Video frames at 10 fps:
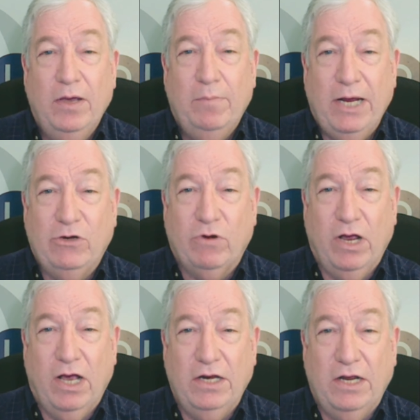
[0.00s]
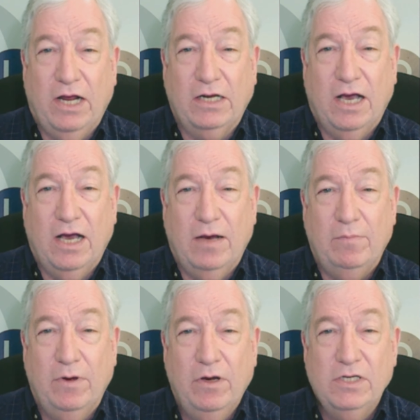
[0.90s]
patreon dot
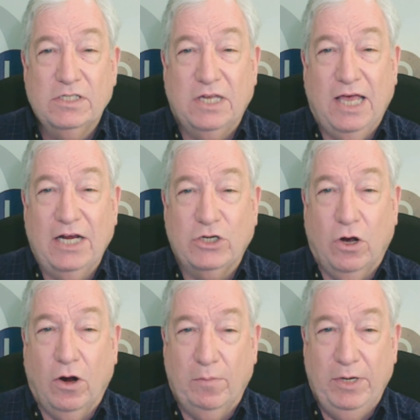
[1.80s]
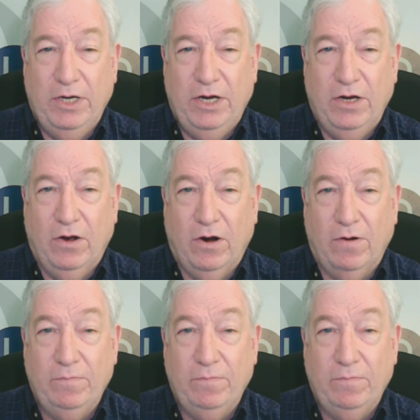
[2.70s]
com slash R B D R.